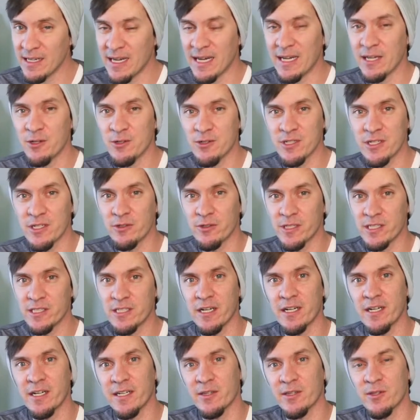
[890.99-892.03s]
I usually only
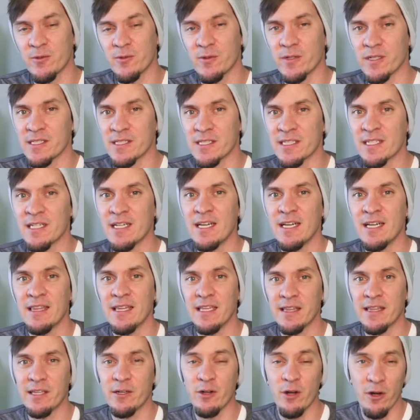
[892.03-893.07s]
target the ones
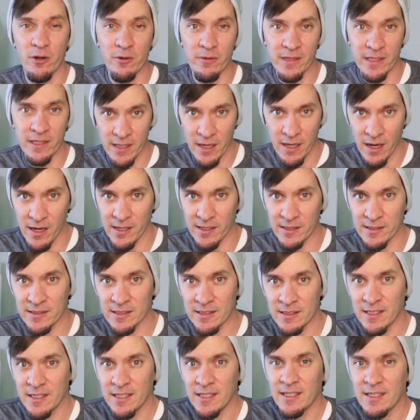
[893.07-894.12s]
that they're already gone,
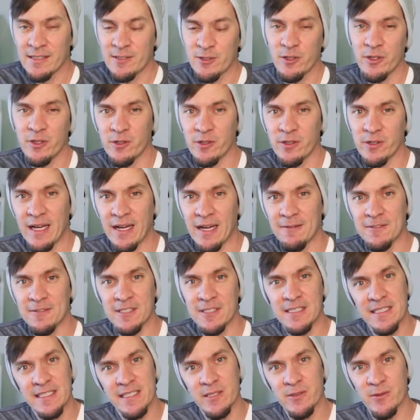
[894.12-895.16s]
so you don't have to
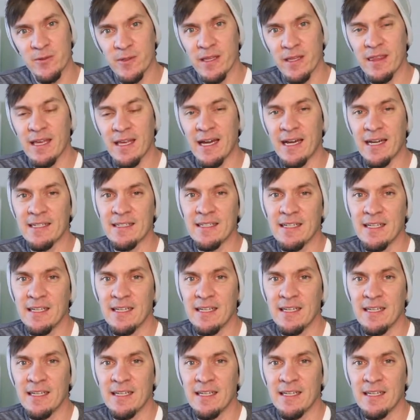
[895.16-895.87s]
deal with that.